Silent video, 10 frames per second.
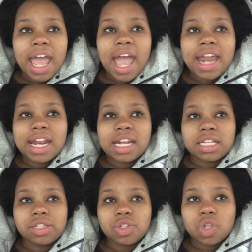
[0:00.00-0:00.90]
And it is
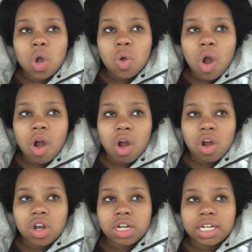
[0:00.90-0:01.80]
so
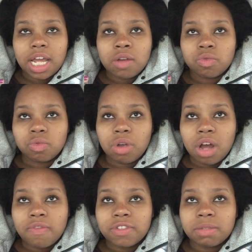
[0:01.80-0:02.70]
hard and
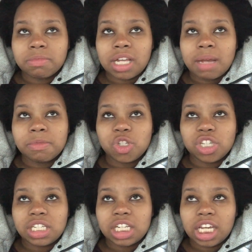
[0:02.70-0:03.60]
rough sometimes
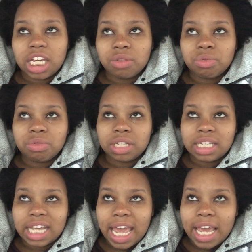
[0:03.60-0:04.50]
just to get through the
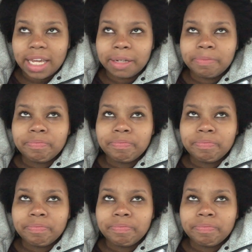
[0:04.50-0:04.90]
day.